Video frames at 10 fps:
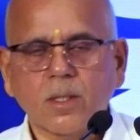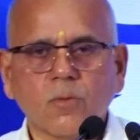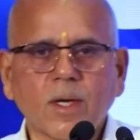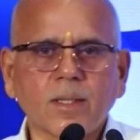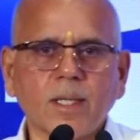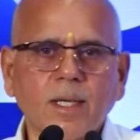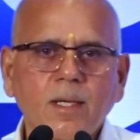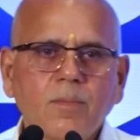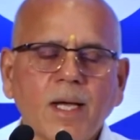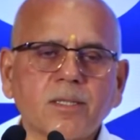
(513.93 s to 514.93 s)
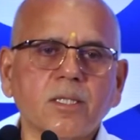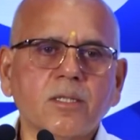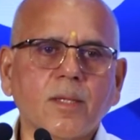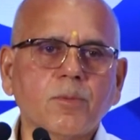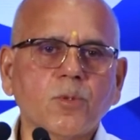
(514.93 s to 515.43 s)
where they can match
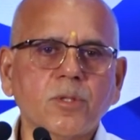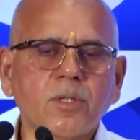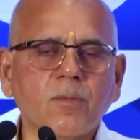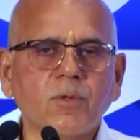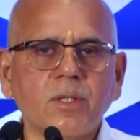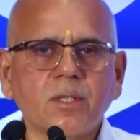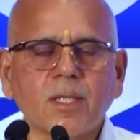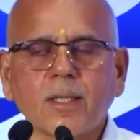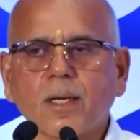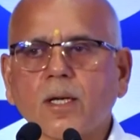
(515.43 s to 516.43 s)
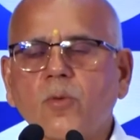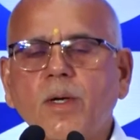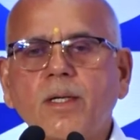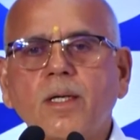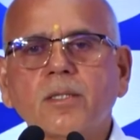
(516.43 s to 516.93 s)
step to step with the central
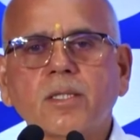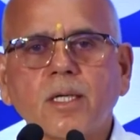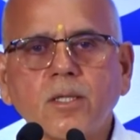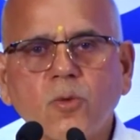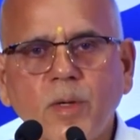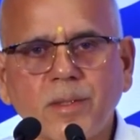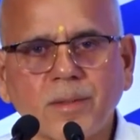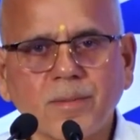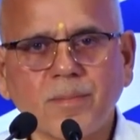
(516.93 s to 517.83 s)
government and state government?